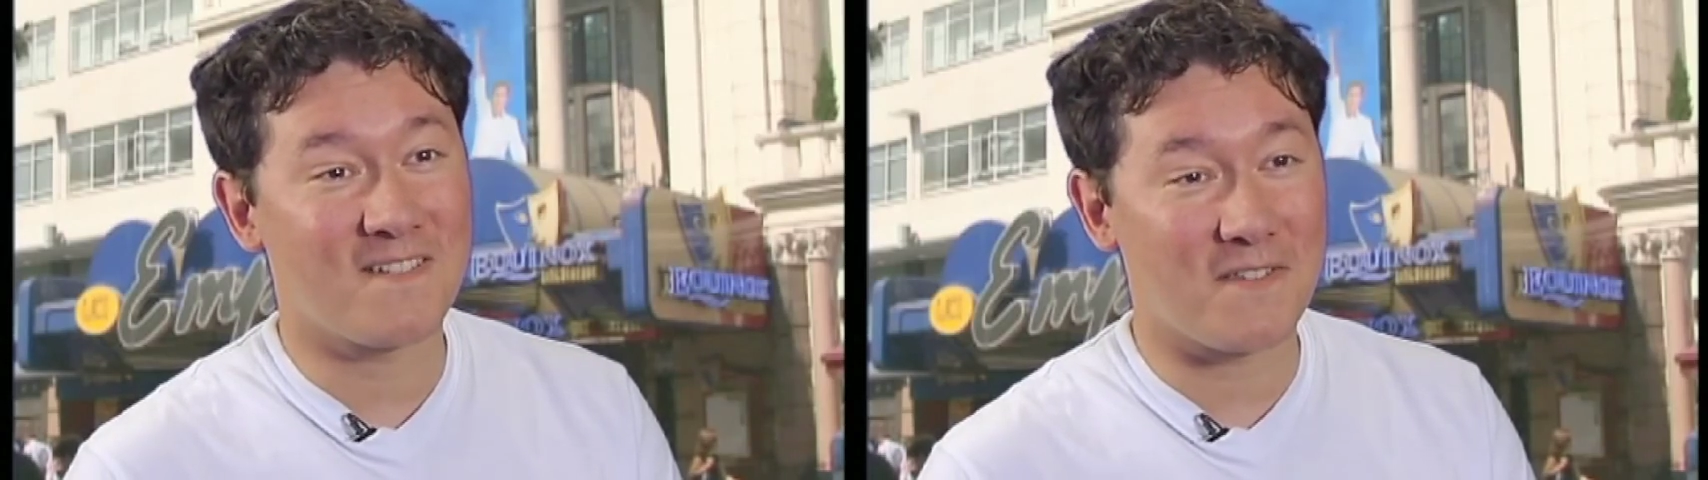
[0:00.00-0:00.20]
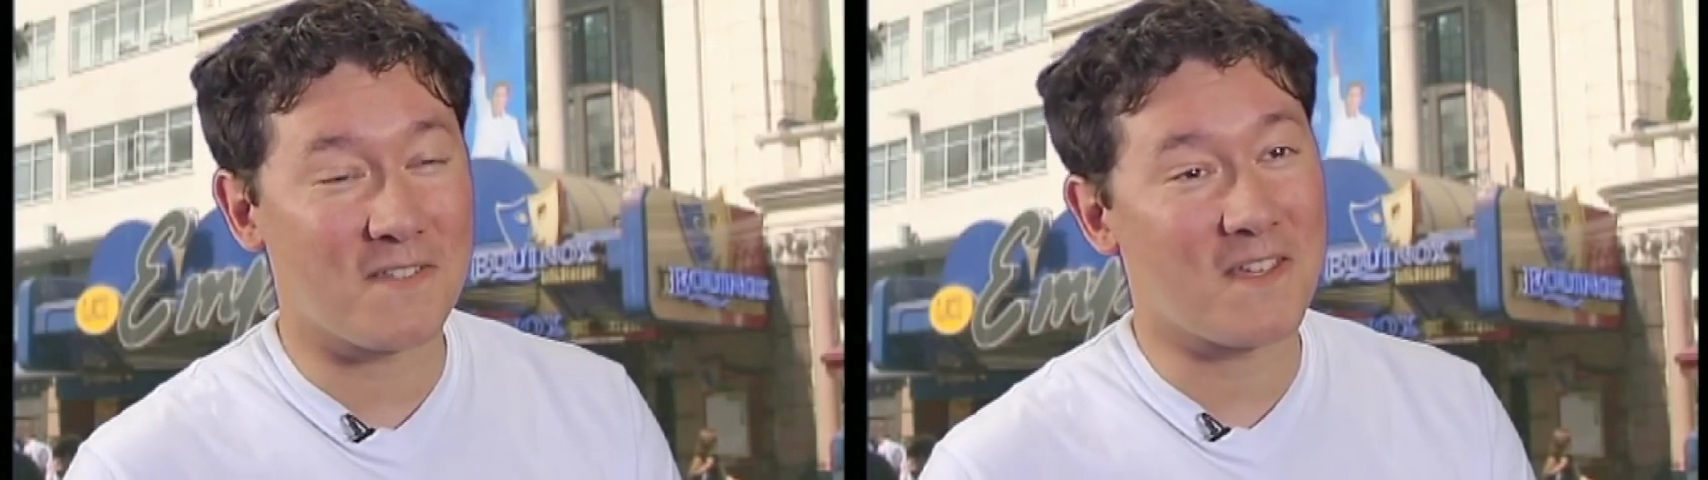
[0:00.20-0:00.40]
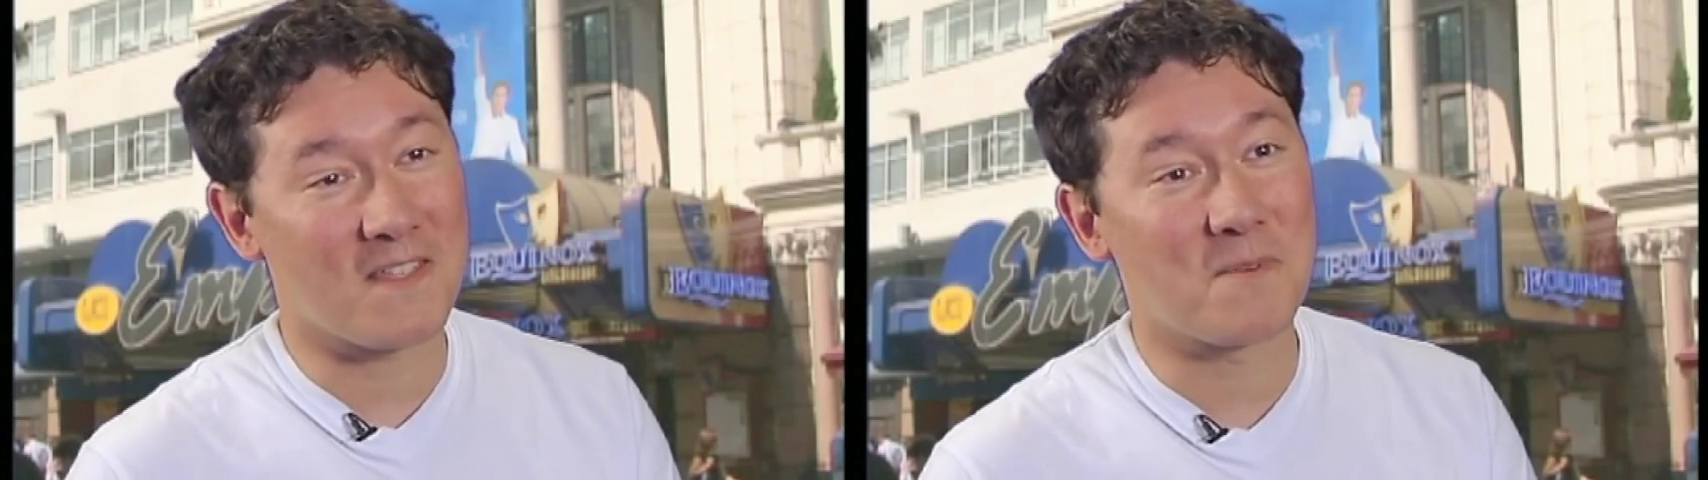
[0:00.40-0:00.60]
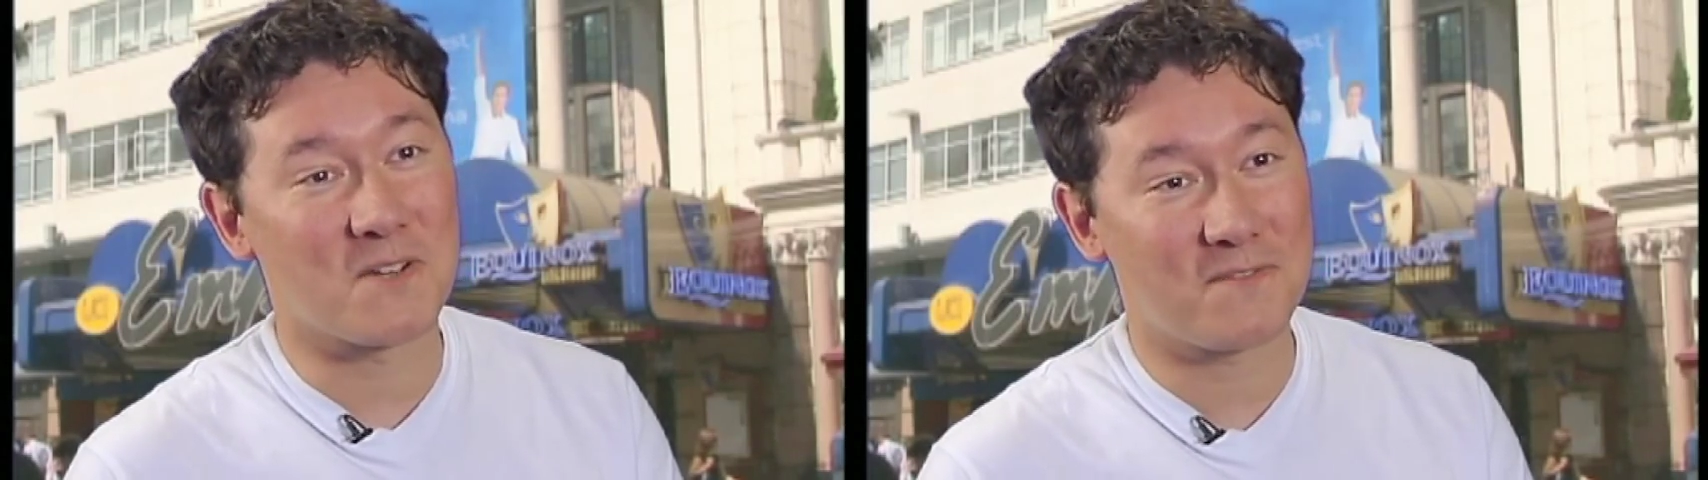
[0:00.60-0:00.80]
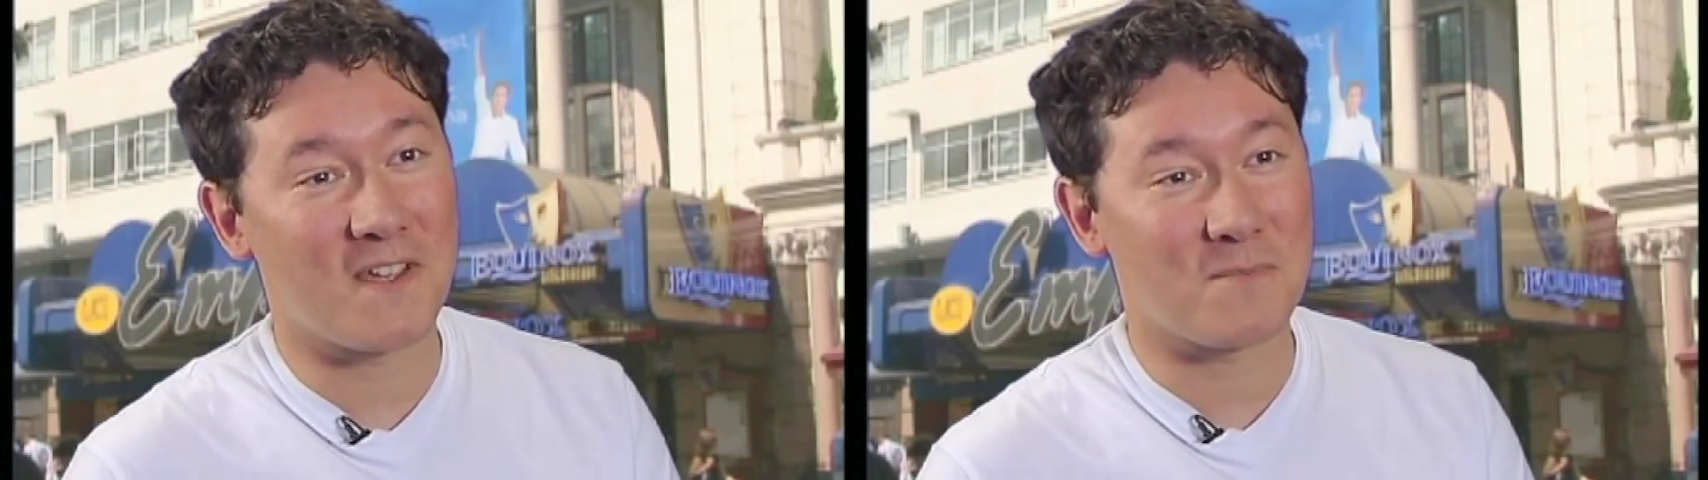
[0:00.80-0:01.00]
I think they're the
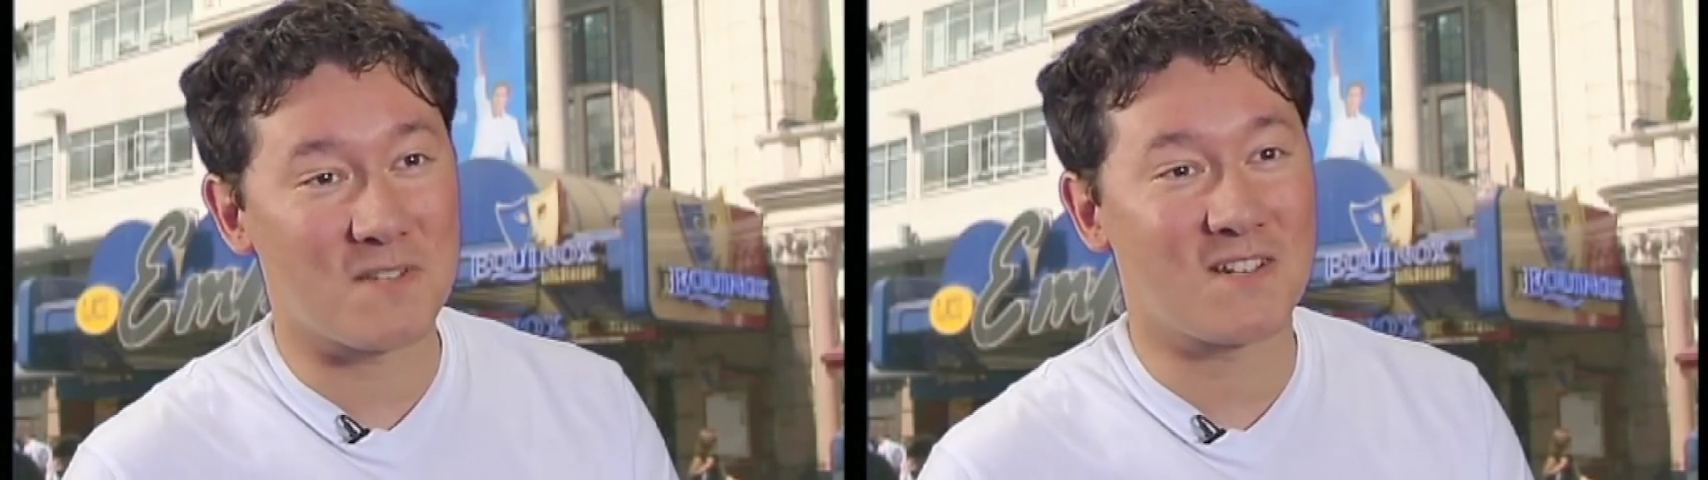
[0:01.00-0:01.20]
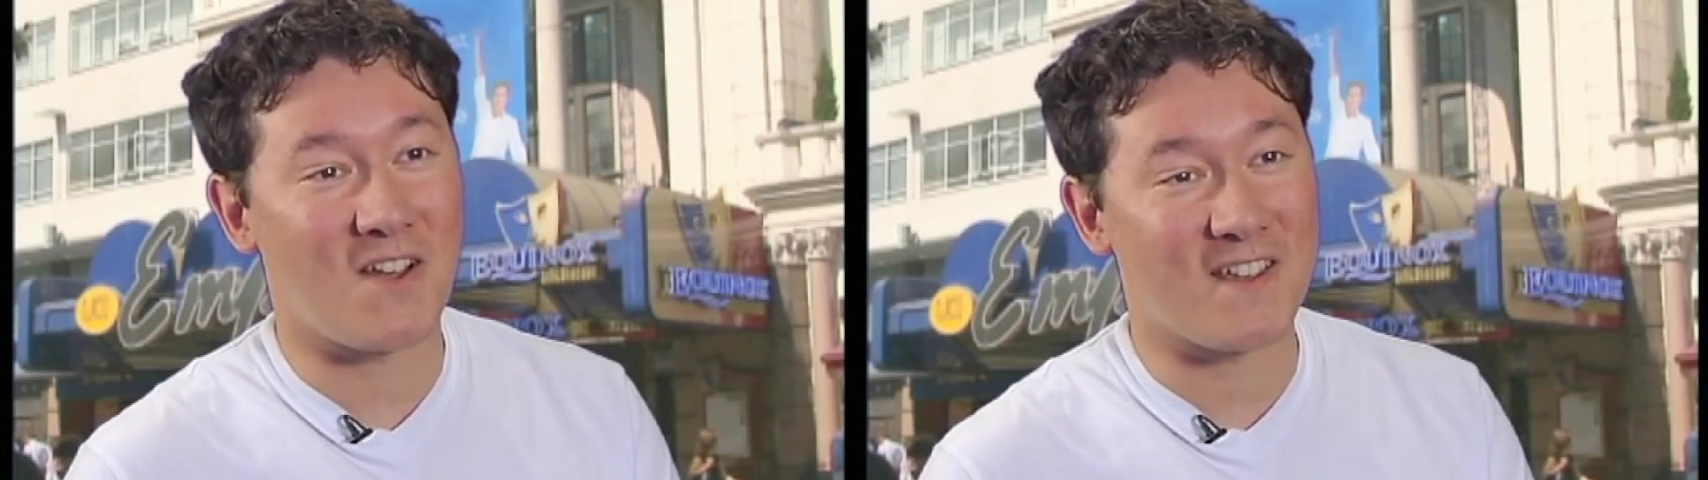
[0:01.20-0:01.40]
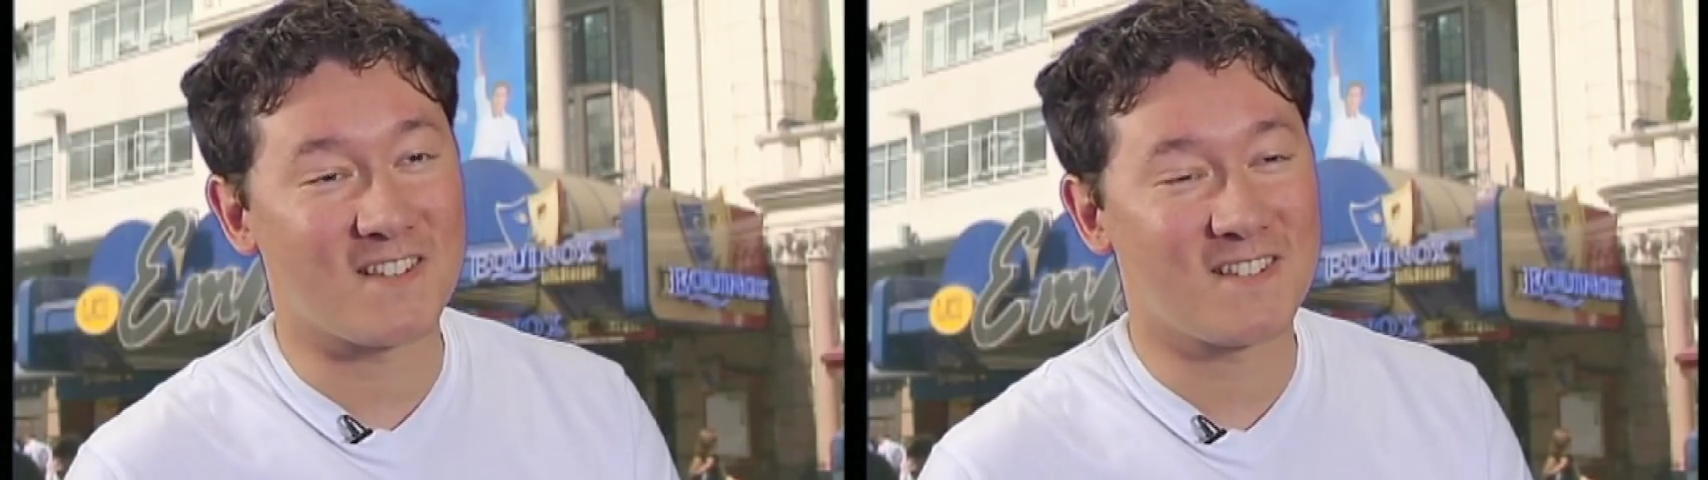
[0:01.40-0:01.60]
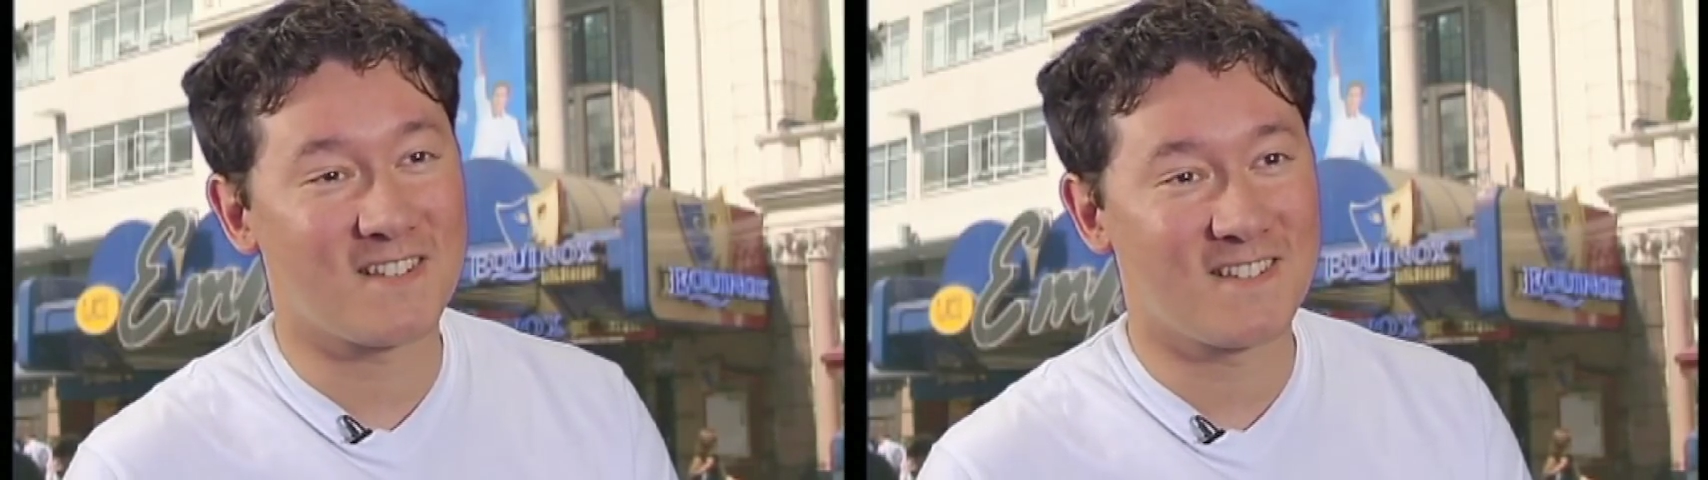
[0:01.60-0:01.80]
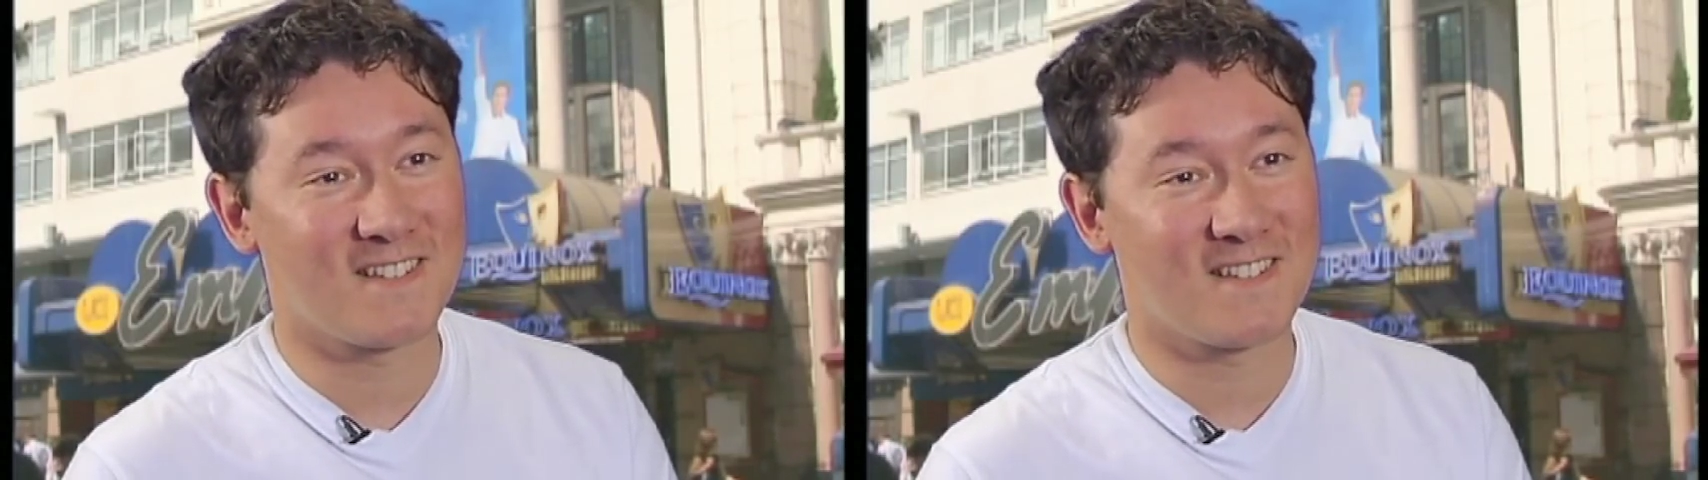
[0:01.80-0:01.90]
most famous lines.